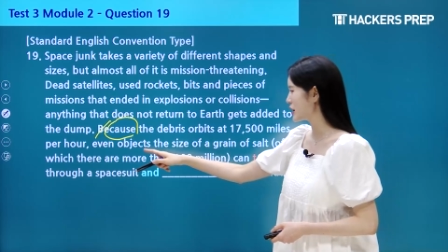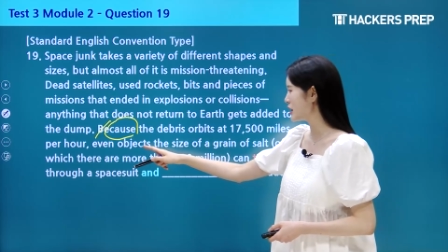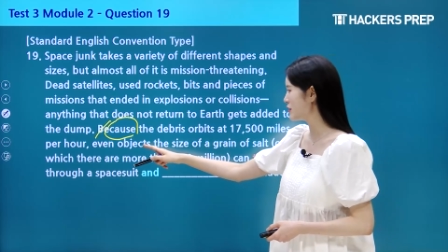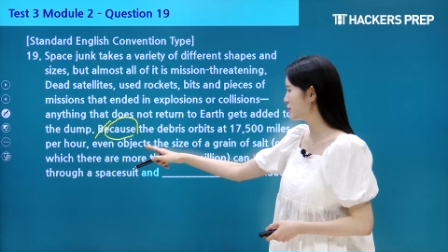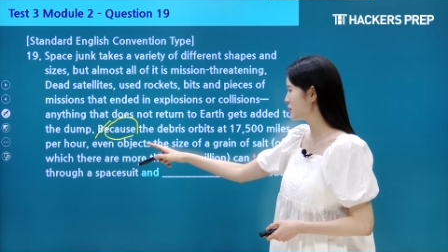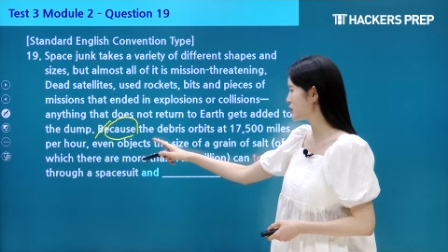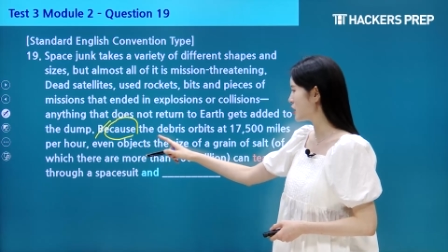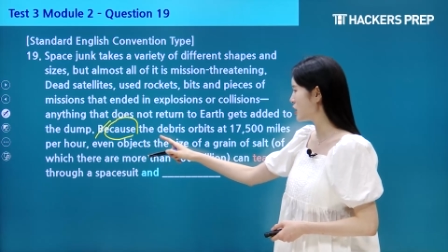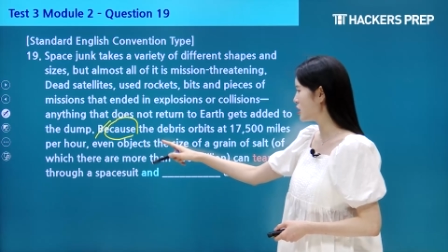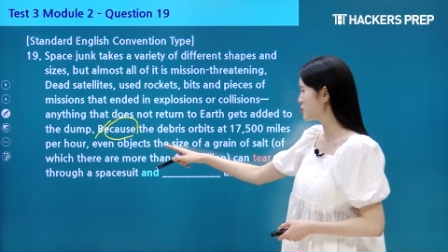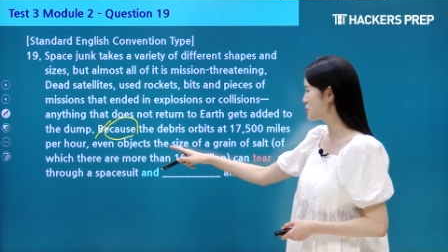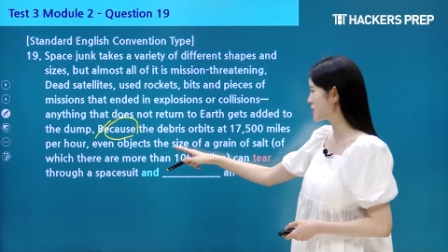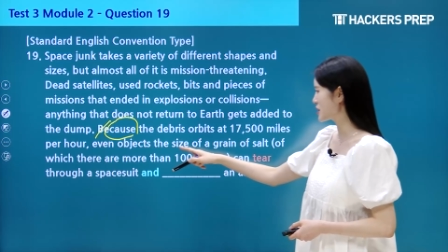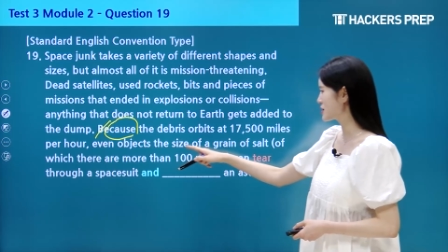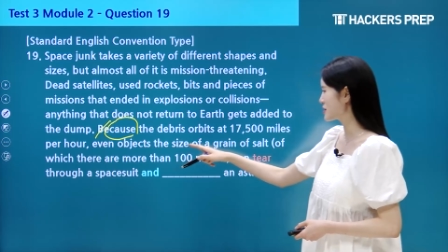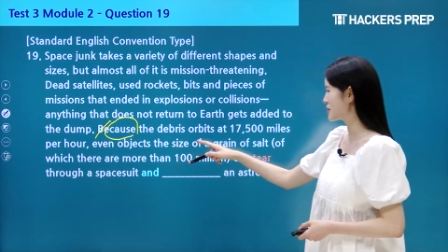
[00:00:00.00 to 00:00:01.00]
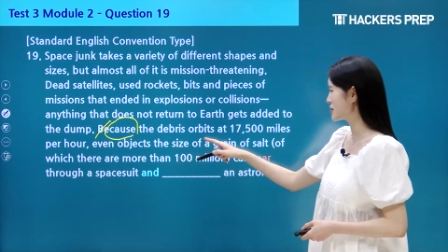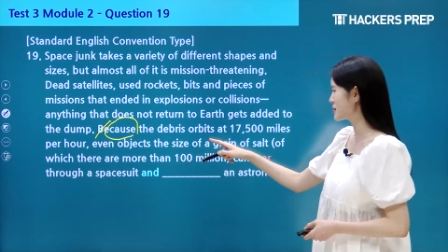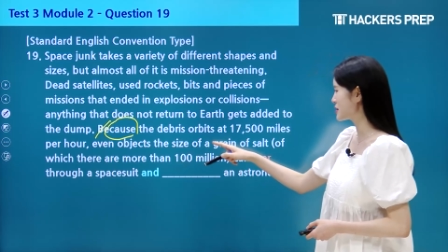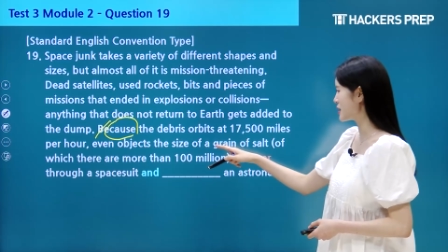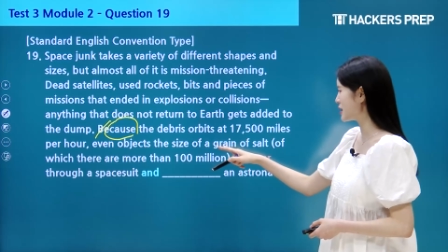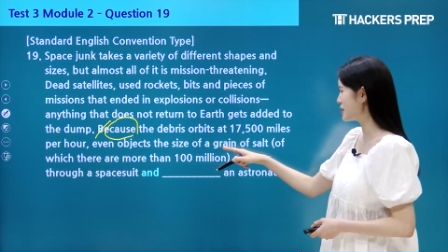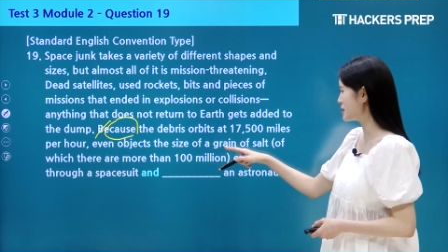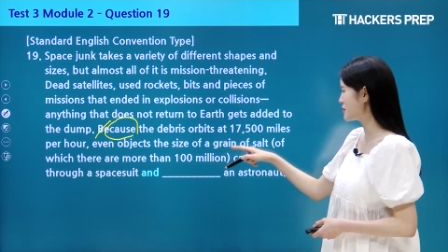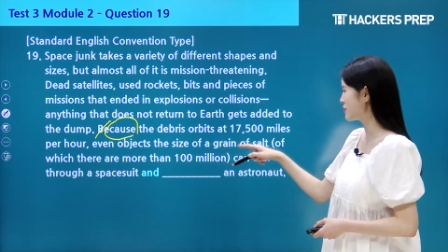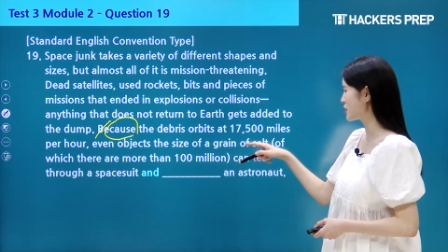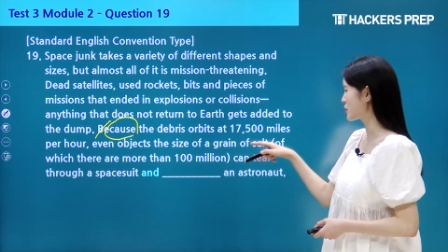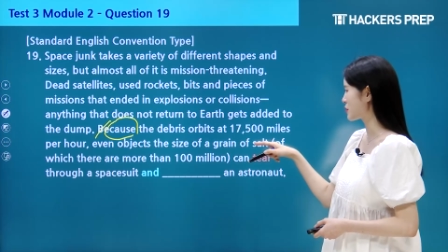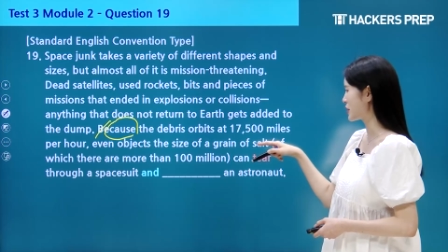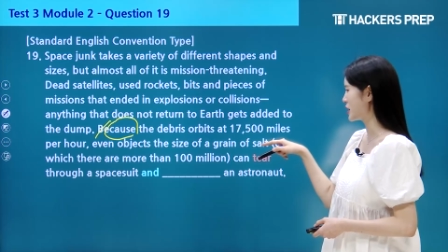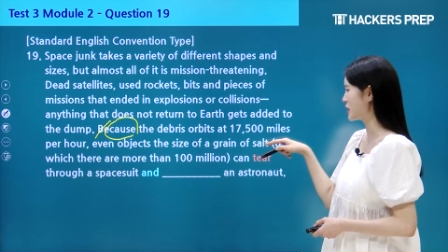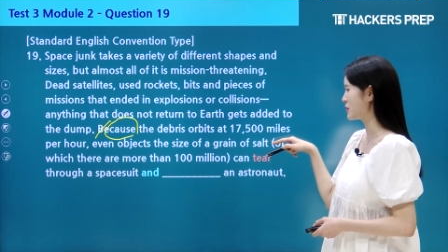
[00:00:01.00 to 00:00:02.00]
Even objects the size of a
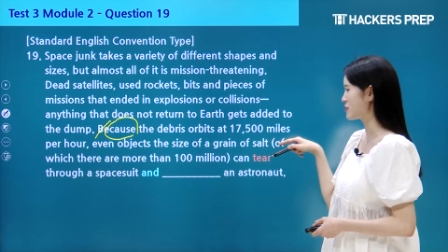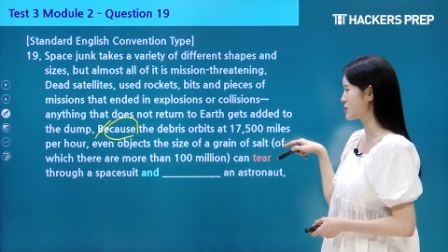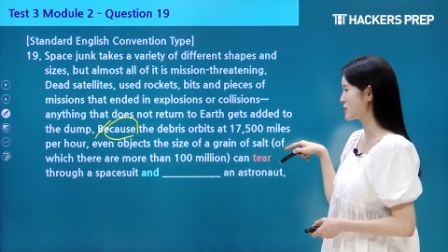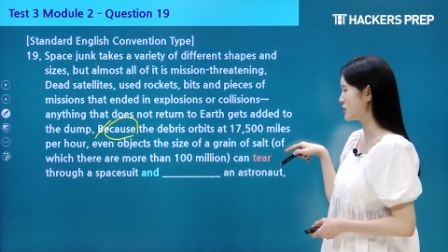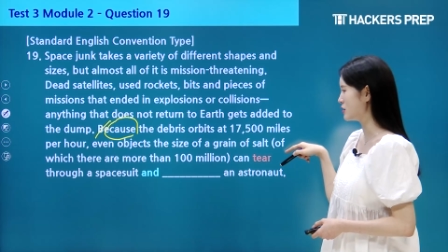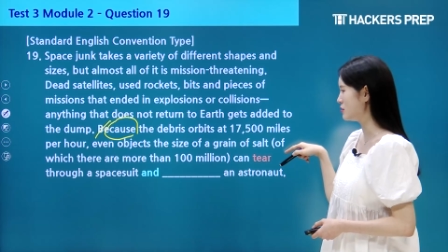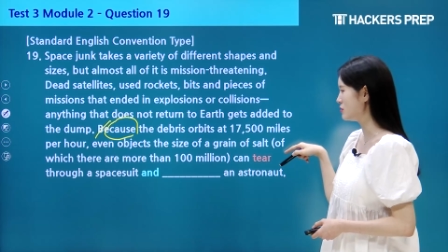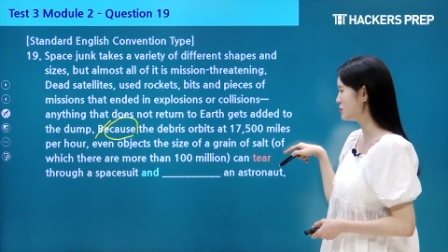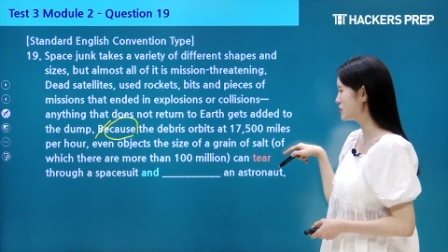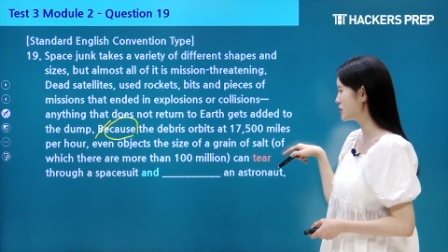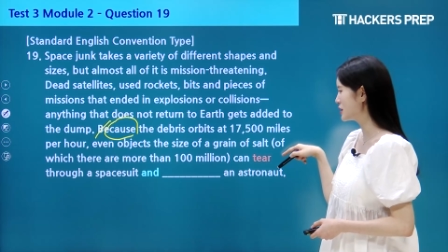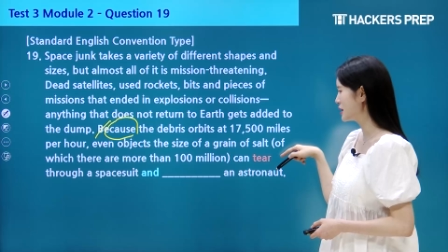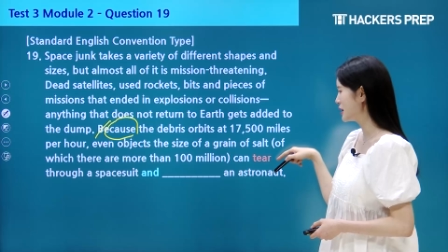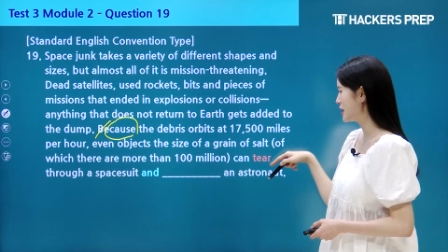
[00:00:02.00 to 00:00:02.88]
grain of salt